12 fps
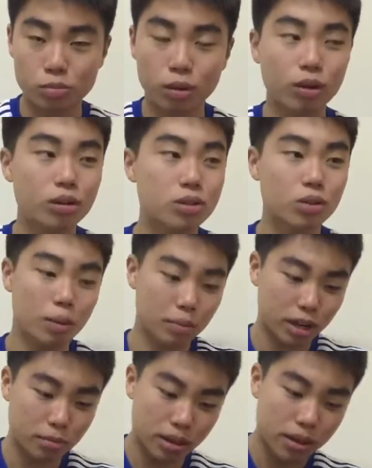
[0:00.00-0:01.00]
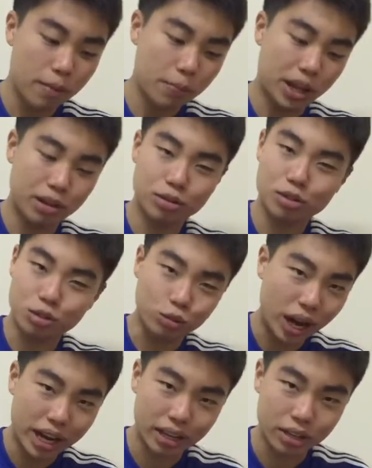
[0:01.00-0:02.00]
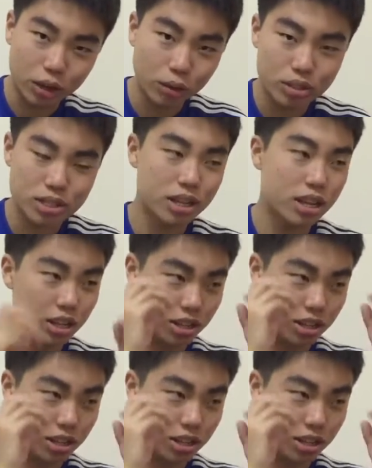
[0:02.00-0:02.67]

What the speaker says: But also I was also writing notes,